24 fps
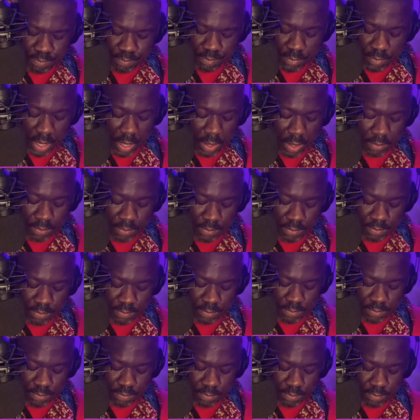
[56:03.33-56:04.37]
No,
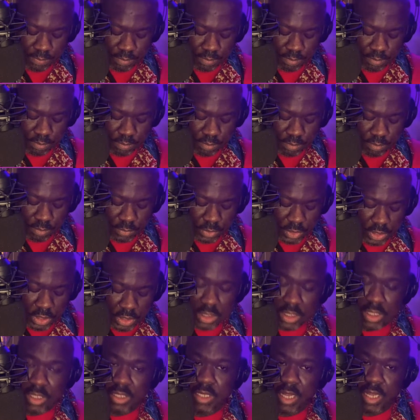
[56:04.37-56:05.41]

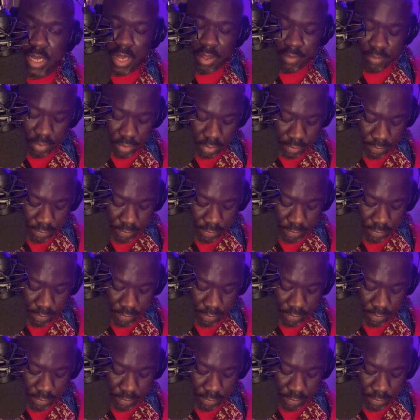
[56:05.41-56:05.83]
she said after